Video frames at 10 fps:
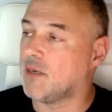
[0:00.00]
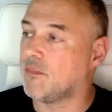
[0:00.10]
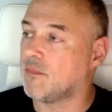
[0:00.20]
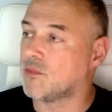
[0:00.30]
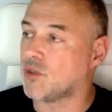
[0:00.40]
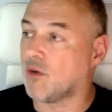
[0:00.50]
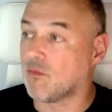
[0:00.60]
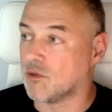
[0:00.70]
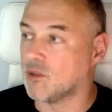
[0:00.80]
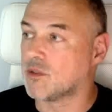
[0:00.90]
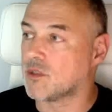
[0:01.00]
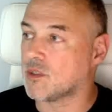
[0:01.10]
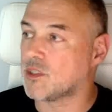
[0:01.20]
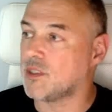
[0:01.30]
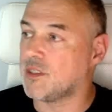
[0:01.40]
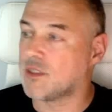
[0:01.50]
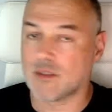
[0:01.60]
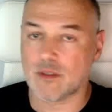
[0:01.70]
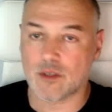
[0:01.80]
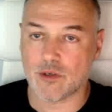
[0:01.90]
genres that she's
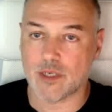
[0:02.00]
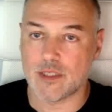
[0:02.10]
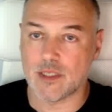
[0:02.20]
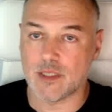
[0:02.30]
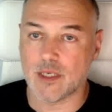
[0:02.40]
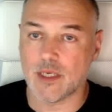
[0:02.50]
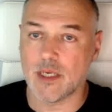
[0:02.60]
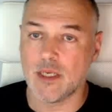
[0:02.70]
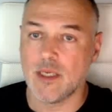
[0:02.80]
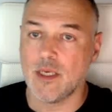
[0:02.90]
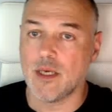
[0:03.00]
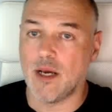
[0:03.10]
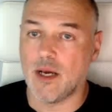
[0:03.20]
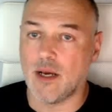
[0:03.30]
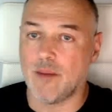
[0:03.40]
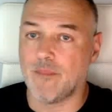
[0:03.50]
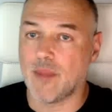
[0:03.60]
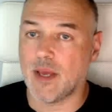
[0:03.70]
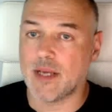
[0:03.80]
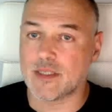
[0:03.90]
created there,
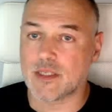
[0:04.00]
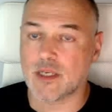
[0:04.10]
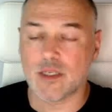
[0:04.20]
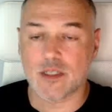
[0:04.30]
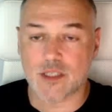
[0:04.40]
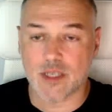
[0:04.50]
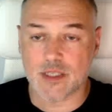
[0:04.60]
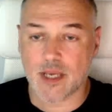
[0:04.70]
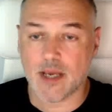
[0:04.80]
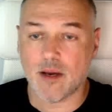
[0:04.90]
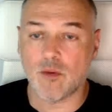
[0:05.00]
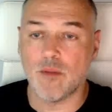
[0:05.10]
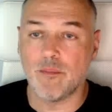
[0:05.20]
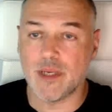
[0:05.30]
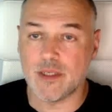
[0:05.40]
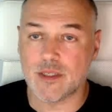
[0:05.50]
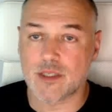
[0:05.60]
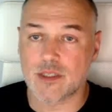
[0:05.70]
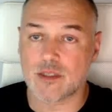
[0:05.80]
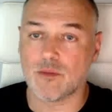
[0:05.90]
and says how the
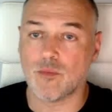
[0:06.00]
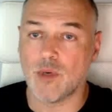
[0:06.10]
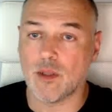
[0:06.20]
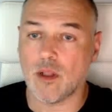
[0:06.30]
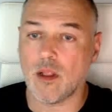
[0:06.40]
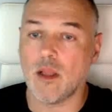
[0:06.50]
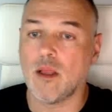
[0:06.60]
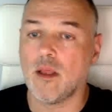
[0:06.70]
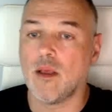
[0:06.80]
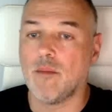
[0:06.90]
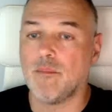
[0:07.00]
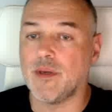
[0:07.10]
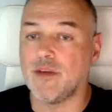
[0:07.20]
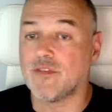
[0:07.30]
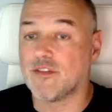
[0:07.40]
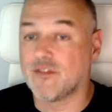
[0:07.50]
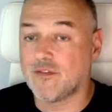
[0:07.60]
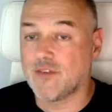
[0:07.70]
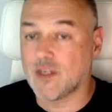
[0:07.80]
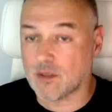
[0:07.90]
beats will be
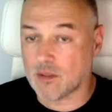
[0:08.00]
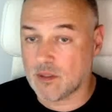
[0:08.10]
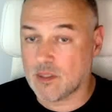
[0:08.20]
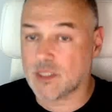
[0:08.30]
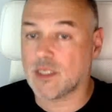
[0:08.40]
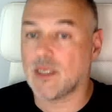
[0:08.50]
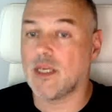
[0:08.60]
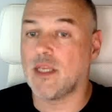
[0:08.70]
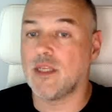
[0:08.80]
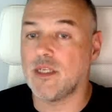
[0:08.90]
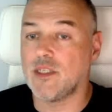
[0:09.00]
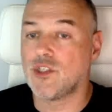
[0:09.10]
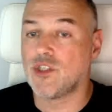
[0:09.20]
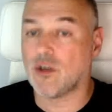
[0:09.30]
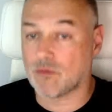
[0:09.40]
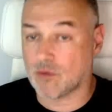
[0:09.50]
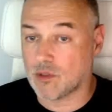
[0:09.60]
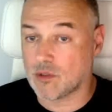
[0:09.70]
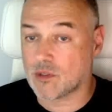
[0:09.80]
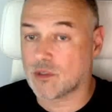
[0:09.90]
fulfilled in these
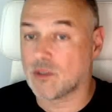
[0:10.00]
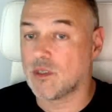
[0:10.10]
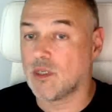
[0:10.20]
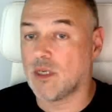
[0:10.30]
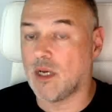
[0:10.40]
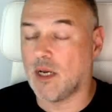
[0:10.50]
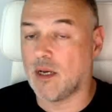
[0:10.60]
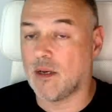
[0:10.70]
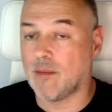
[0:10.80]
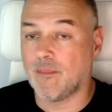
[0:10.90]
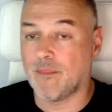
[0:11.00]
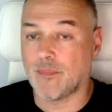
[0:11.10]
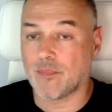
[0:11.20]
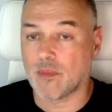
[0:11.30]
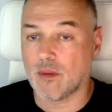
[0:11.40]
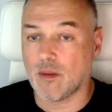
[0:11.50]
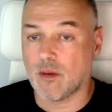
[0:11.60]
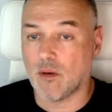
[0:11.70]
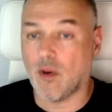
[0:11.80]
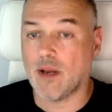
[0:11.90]
genres,
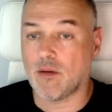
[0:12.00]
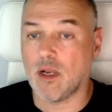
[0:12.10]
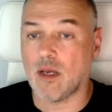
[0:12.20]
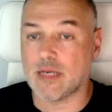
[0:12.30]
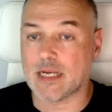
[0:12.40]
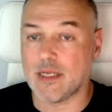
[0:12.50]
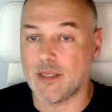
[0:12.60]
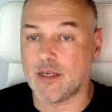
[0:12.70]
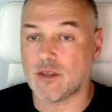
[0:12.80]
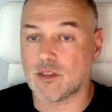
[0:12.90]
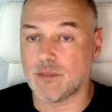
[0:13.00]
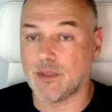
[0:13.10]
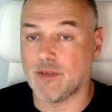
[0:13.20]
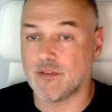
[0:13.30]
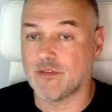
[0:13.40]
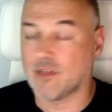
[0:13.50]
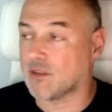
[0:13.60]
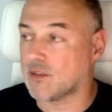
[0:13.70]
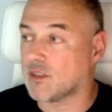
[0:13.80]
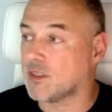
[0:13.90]
or how likely they are to be fulfilled,
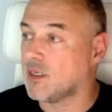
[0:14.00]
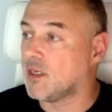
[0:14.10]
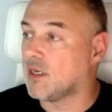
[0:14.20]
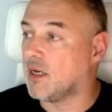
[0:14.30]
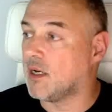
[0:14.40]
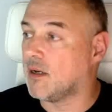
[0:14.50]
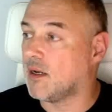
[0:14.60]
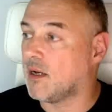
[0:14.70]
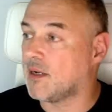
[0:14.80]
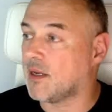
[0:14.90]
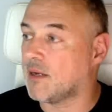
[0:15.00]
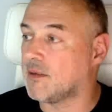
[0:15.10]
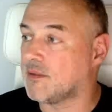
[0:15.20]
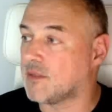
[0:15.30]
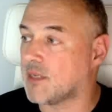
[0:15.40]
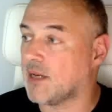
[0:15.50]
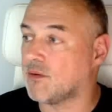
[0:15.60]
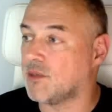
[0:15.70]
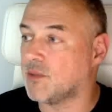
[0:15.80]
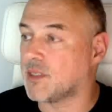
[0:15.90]
and how you